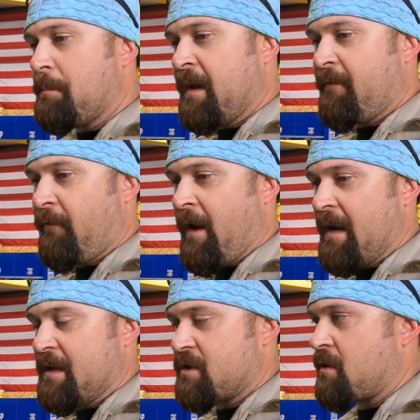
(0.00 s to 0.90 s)
be
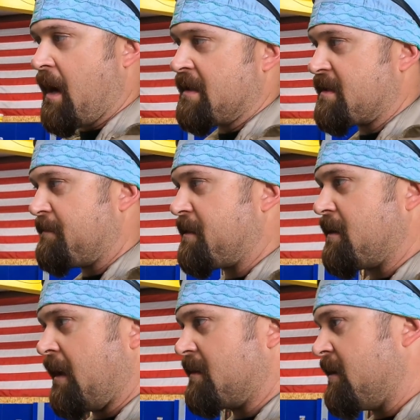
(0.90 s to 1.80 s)
afraid to try something
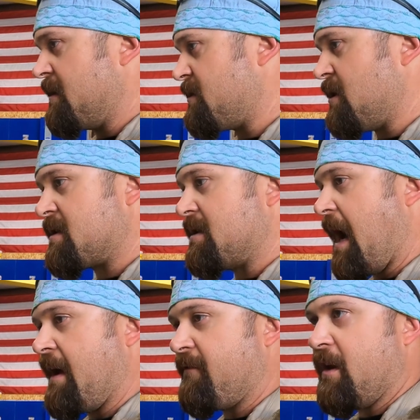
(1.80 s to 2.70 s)
like this. Just
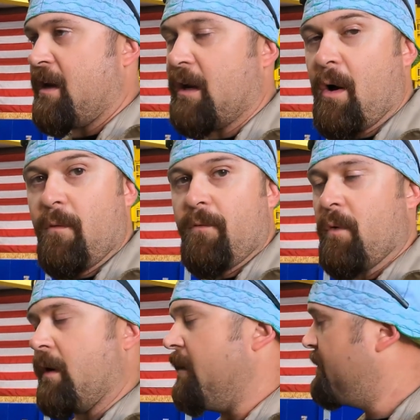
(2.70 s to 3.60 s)
dive in and go for it.